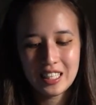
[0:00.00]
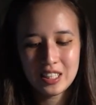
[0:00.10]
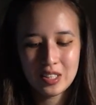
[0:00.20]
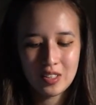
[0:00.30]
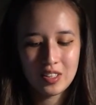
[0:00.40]

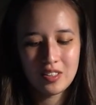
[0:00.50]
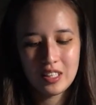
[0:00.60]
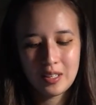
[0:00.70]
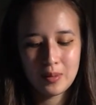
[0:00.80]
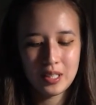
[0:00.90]
Soil
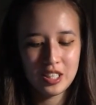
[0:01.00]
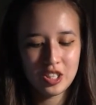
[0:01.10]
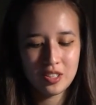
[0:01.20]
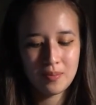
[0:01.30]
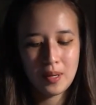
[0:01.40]

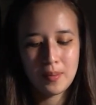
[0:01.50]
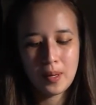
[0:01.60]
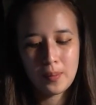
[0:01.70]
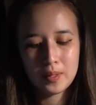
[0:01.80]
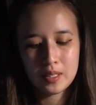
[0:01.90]
liquidish. Maybe
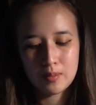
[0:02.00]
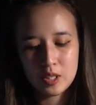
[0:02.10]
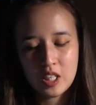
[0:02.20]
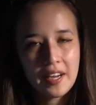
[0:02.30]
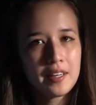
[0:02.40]
I'll put some
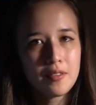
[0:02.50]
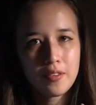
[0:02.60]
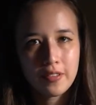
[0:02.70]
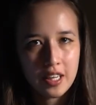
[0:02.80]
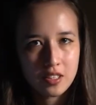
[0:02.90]
shiny
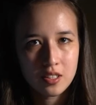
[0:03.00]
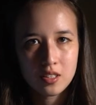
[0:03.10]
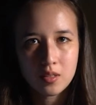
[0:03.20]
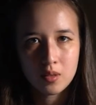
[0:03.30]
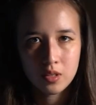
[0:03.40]
reflection
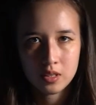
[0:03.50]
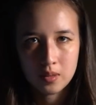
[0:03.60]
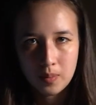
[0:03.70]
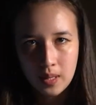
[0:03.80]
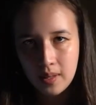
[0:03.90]
so it looks
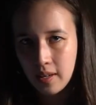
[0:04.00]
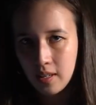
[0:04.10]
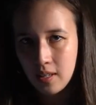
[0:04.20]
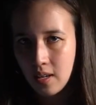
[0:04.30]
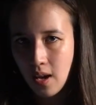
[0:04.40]
a bit like,
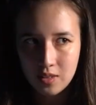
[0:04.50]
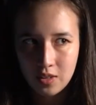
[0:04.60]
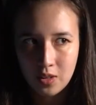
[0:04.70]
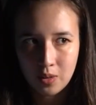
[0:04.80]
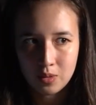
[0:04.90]

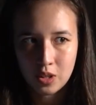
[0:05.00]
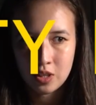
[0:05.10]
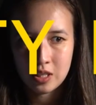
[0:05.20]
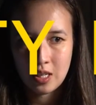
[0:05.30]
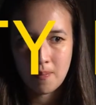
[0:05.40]

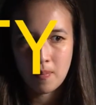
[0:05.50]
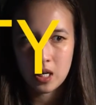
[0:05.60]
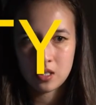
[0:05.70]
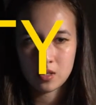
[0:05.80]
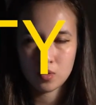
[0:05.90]
dirty
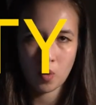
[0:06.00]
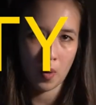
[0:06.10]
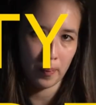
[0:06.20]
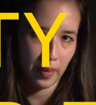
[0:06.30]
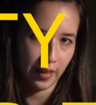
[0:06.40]
mud
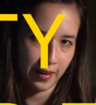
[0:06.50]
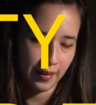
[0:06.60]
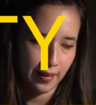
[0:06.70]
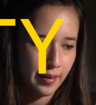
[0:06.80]
swamp thing.